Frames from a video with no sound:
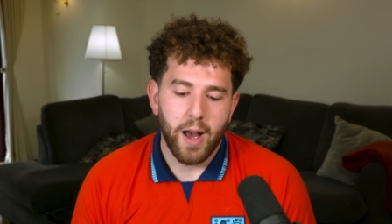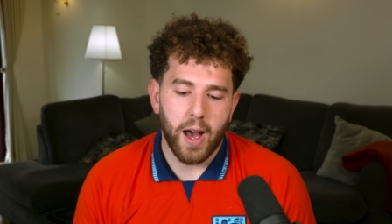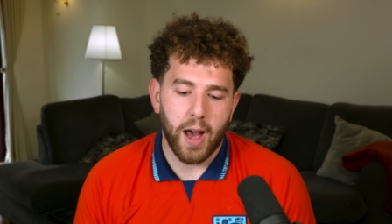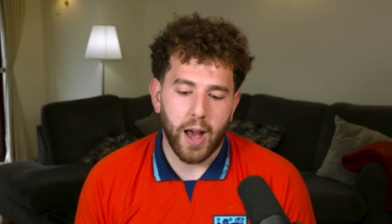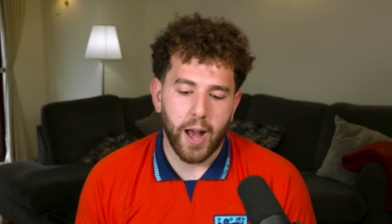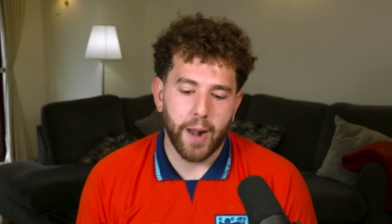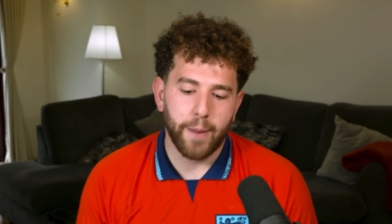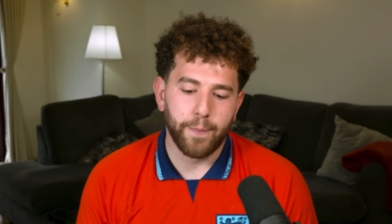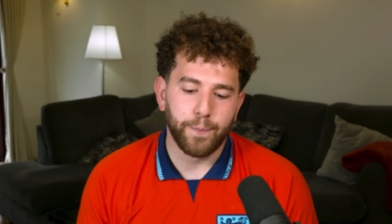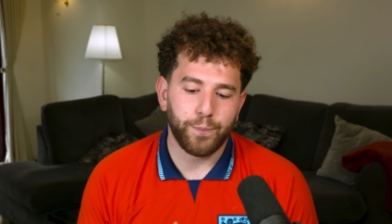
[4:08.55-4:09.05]

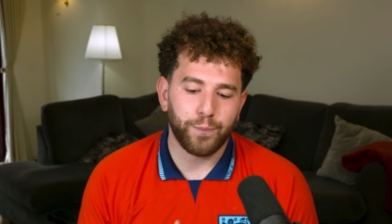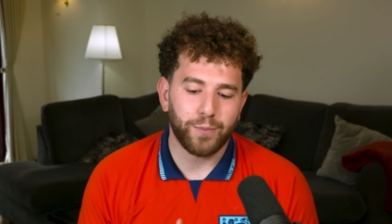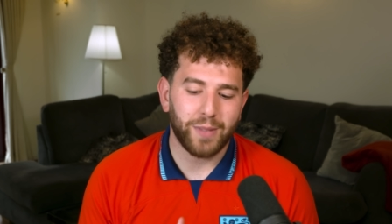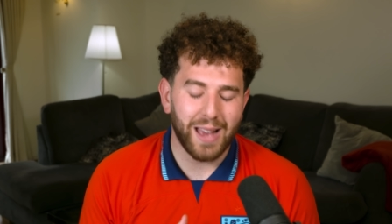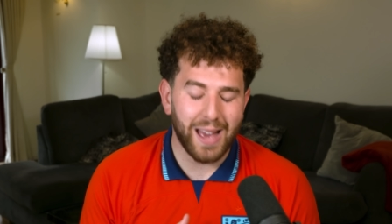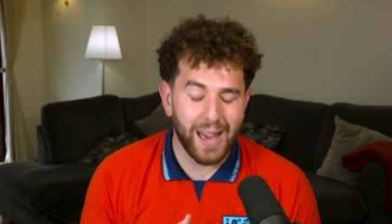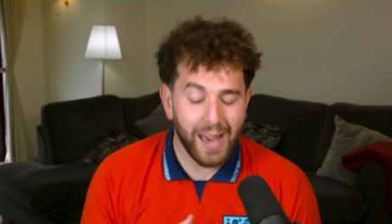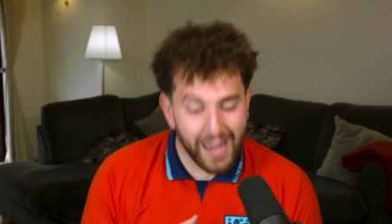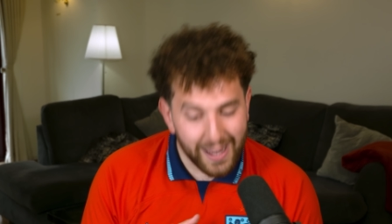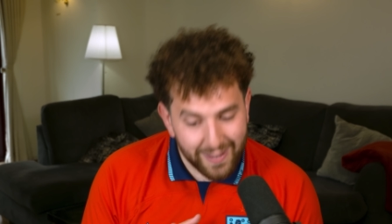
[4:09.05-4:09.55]
Um,
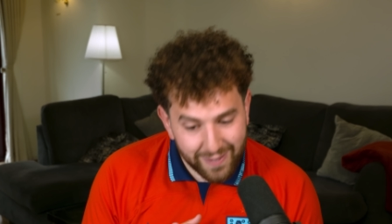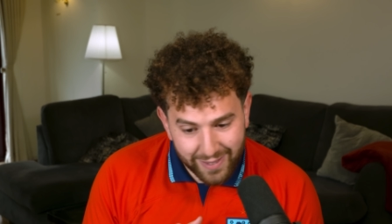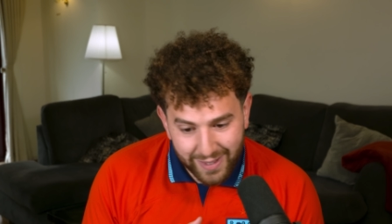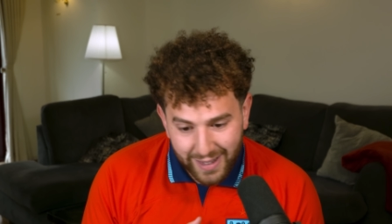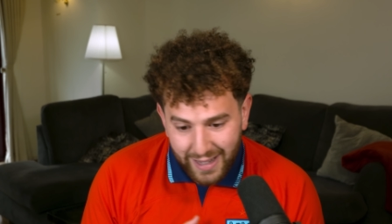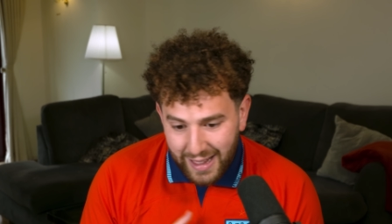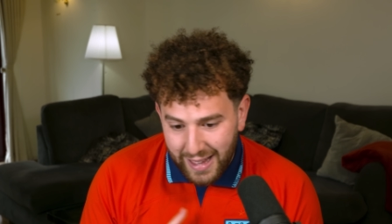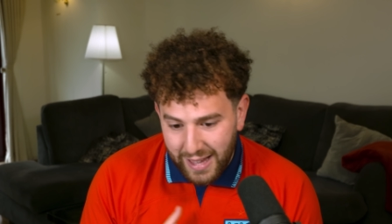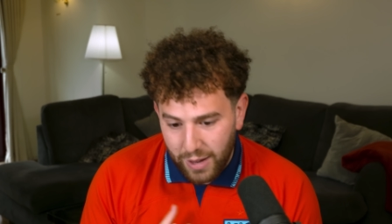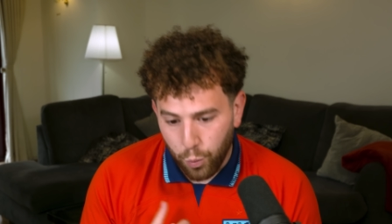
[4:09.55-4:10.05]

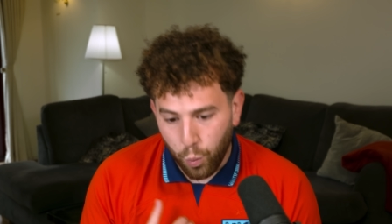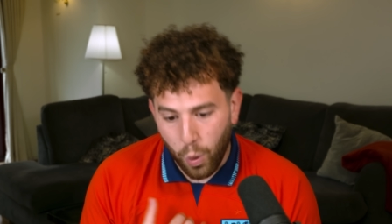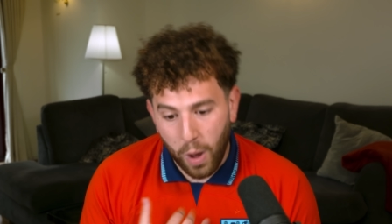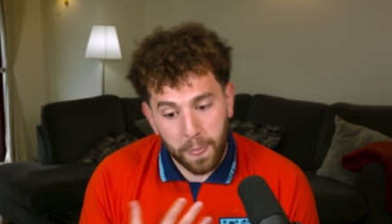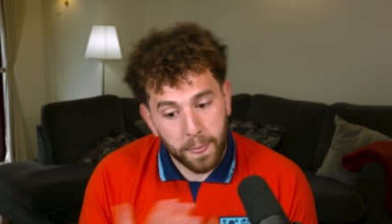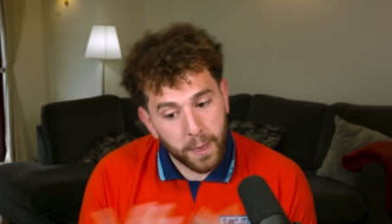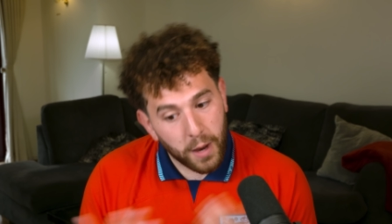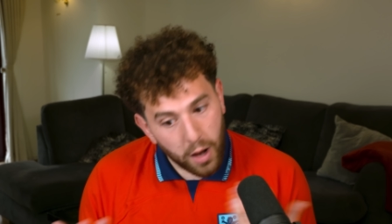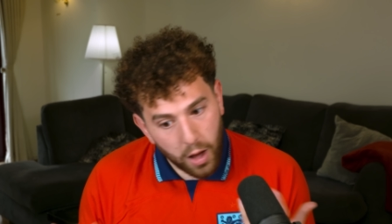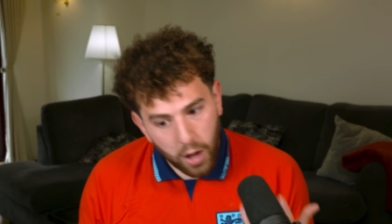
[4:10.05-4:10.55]
Italy
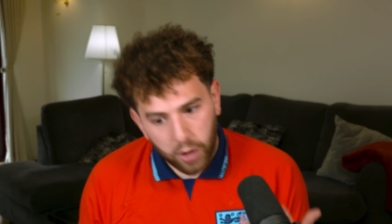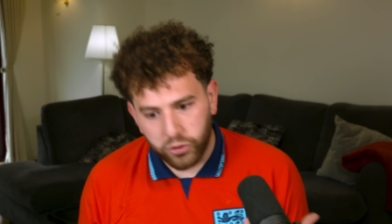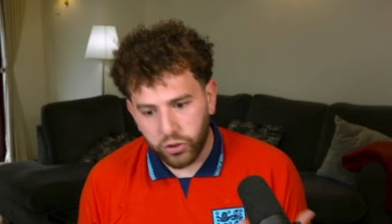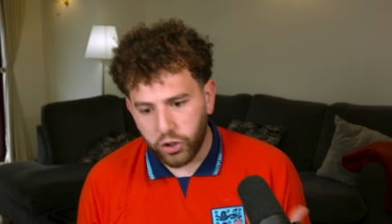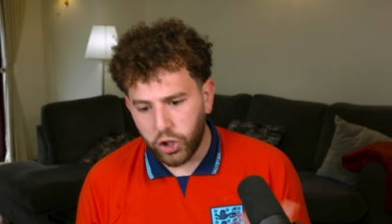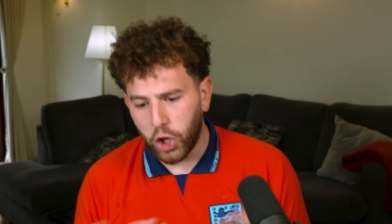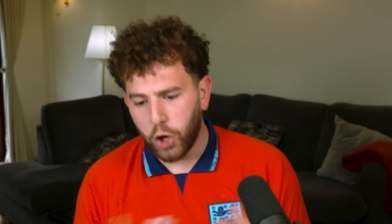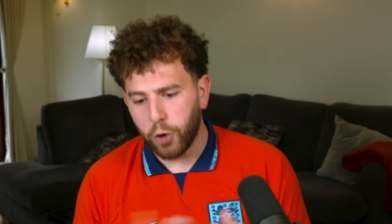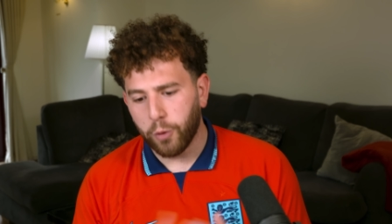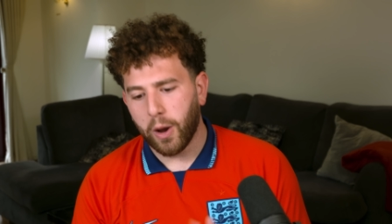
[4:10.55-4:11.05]
won the last
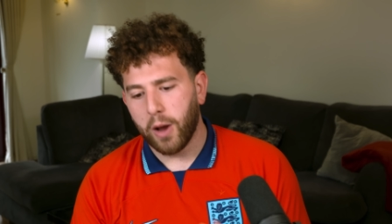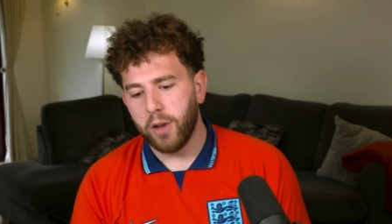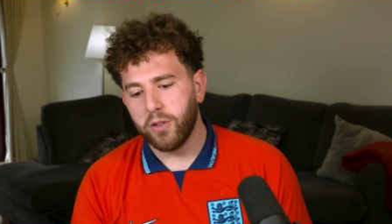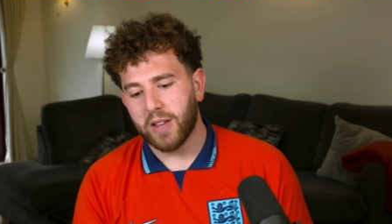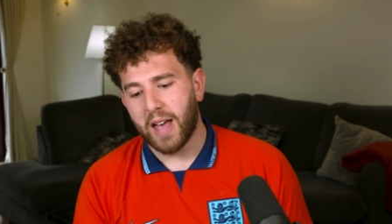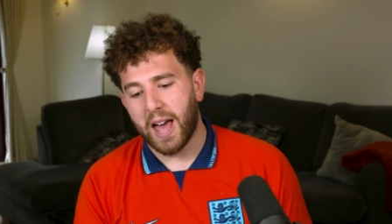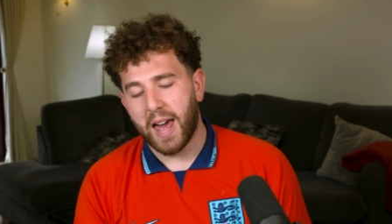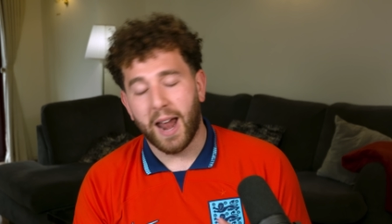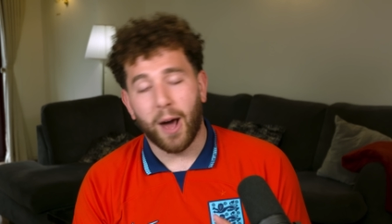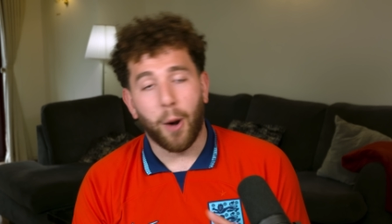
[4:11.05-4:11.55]
Euros, and